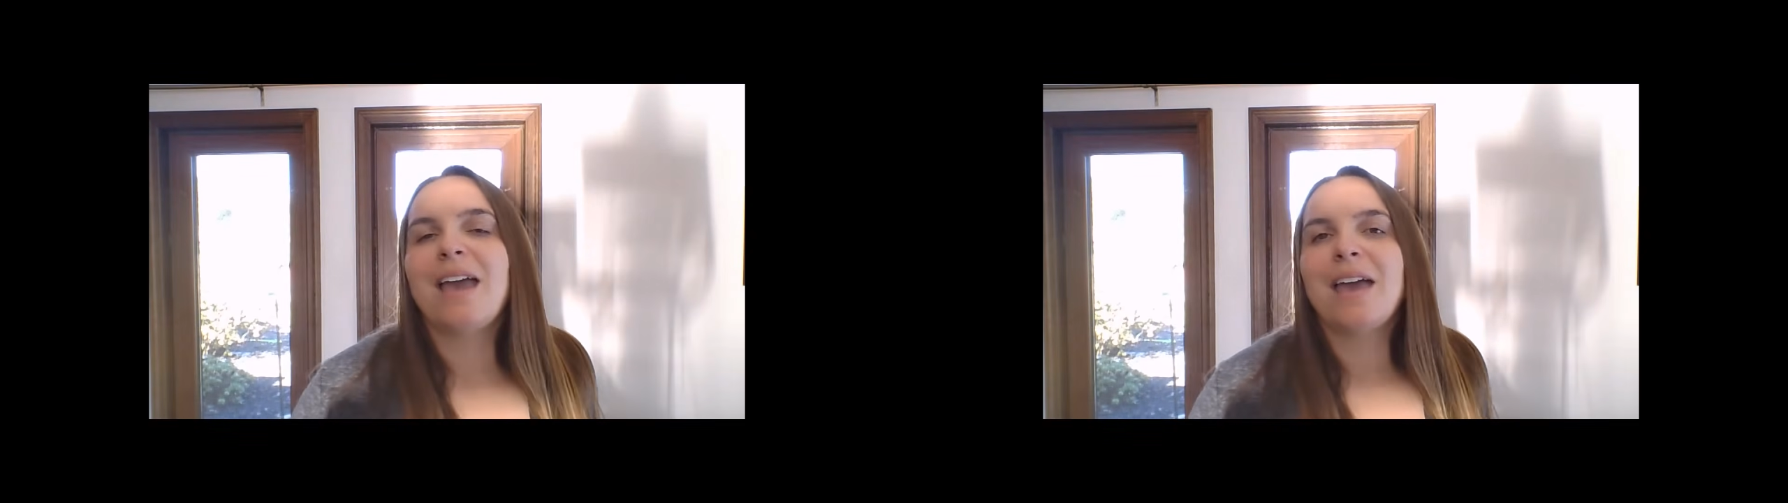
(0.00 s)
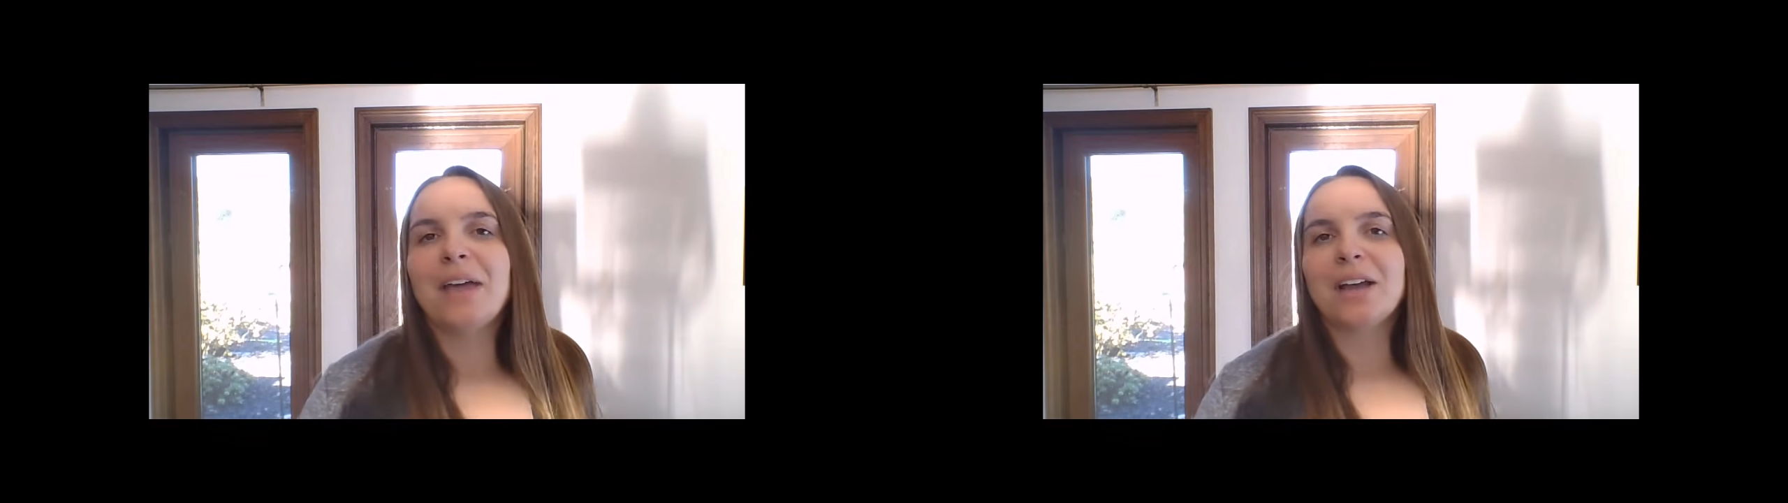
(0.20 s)

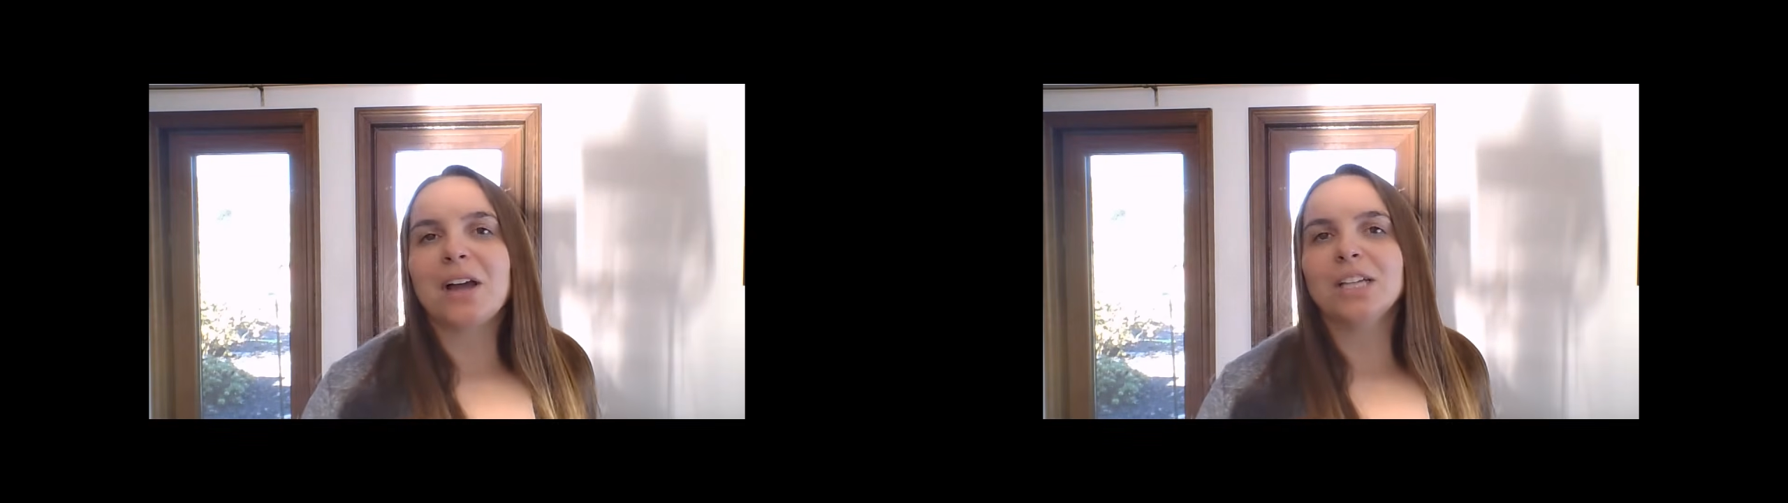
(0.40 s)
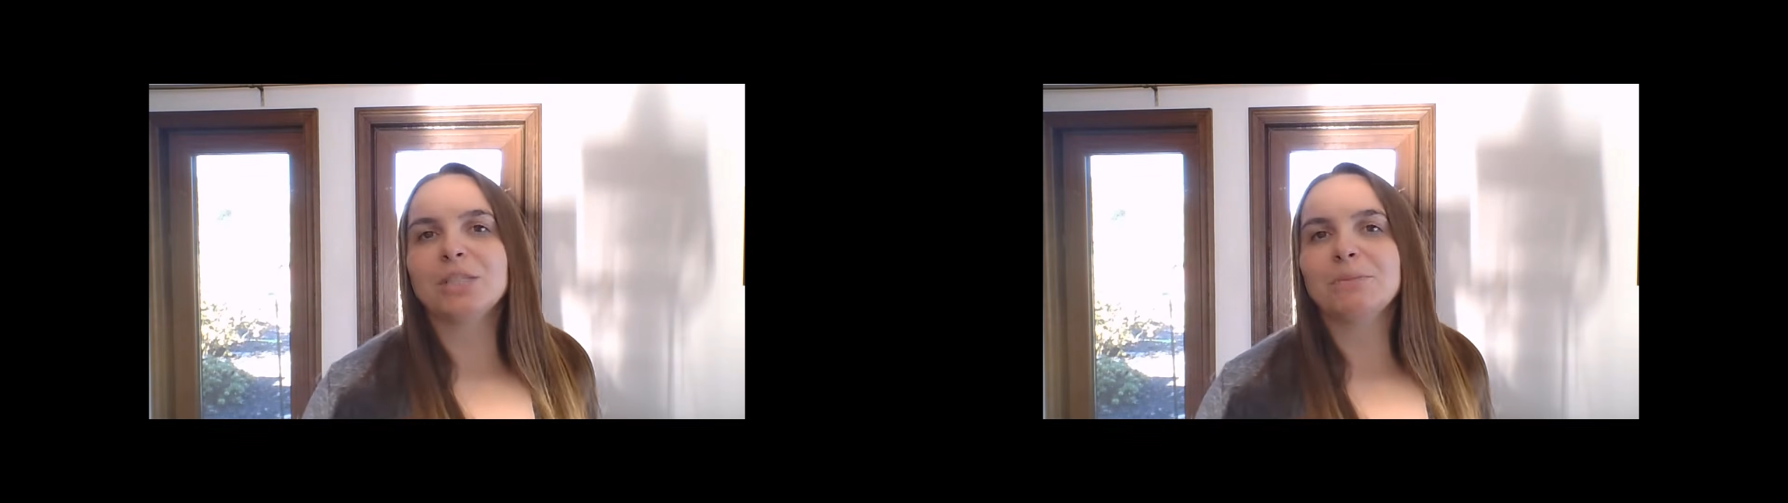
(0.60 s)
And that
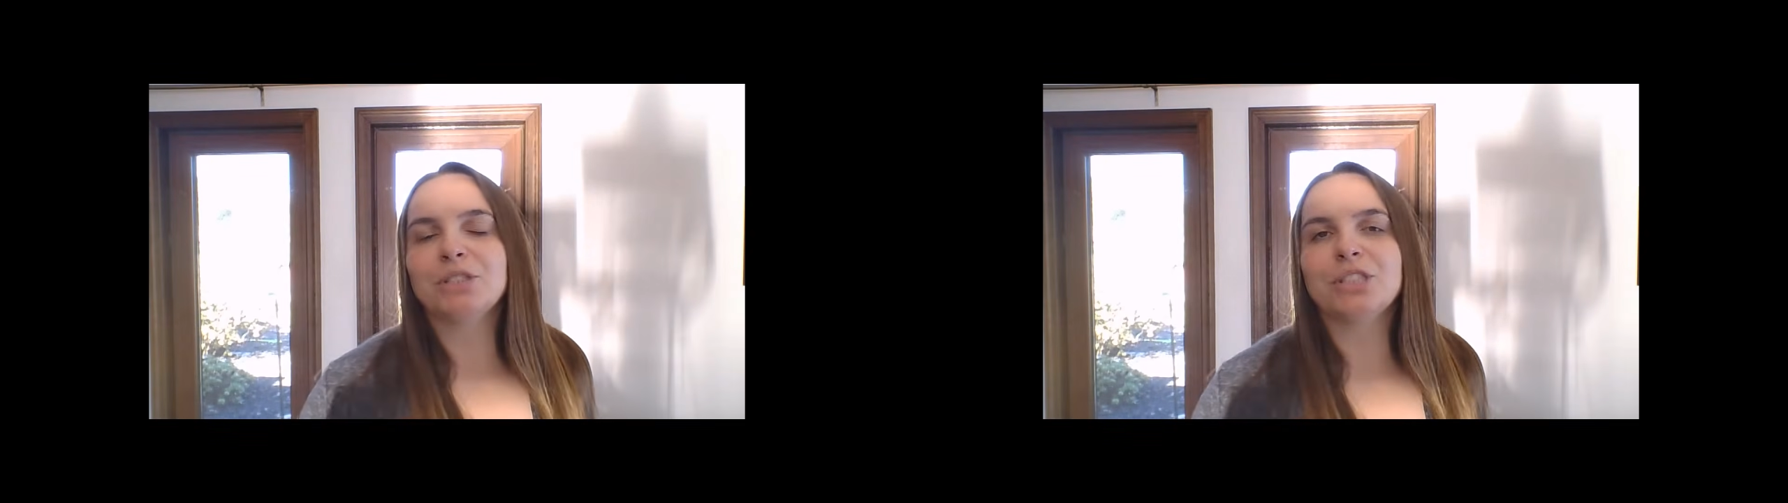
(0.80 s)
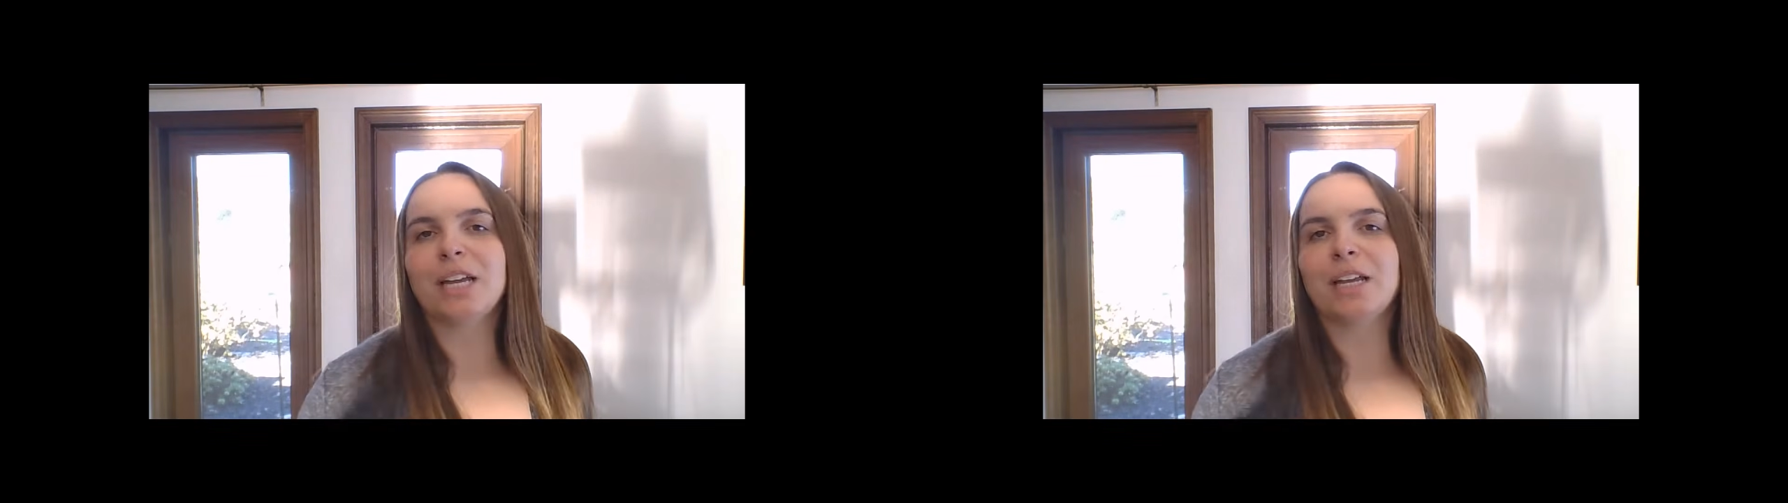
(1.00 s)

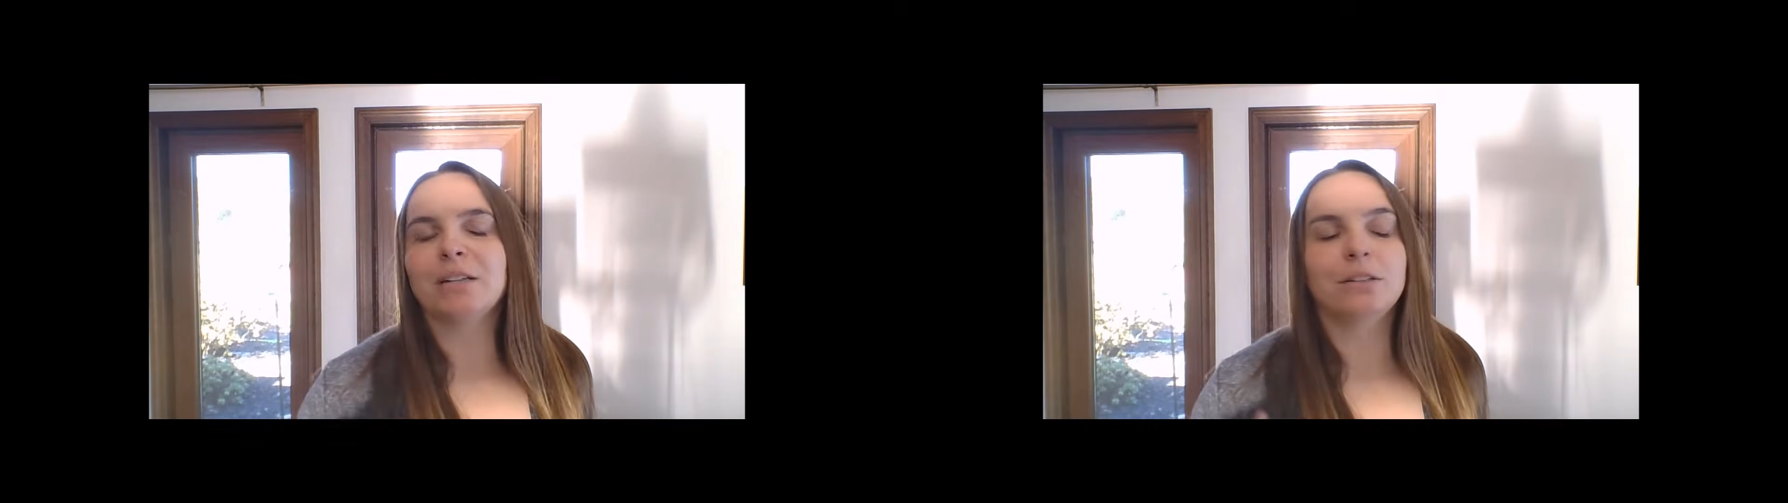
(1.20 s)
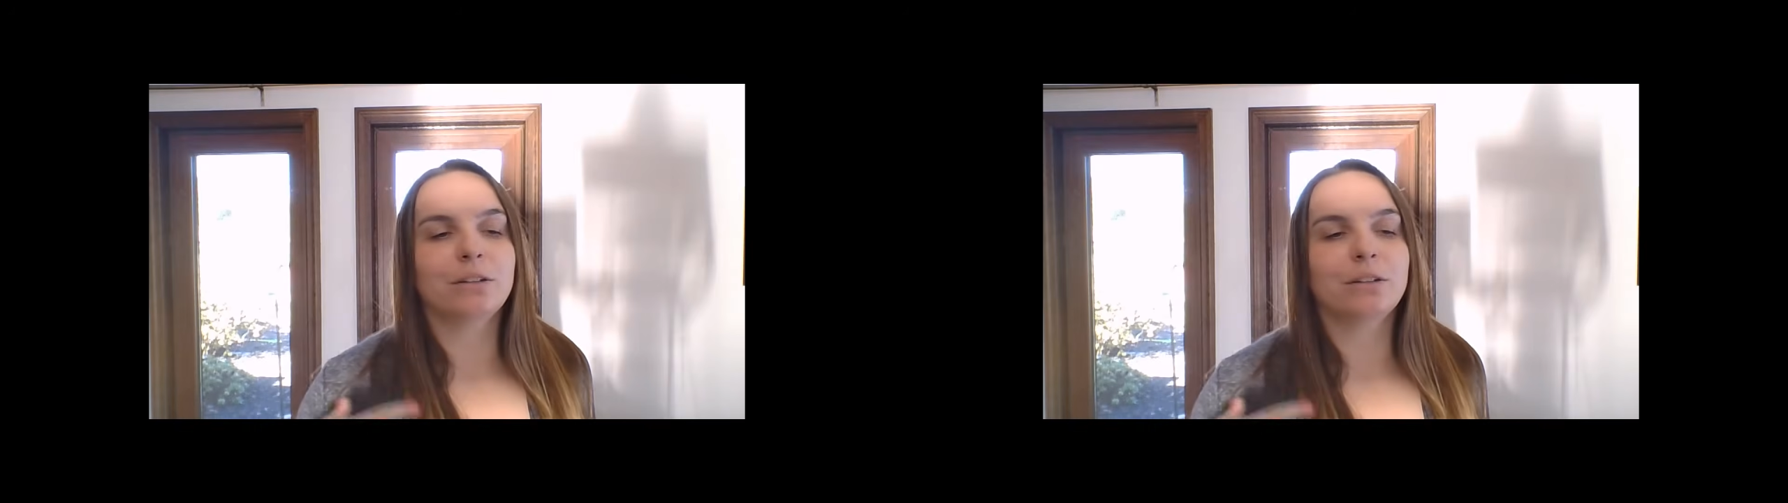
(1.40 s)
contribution,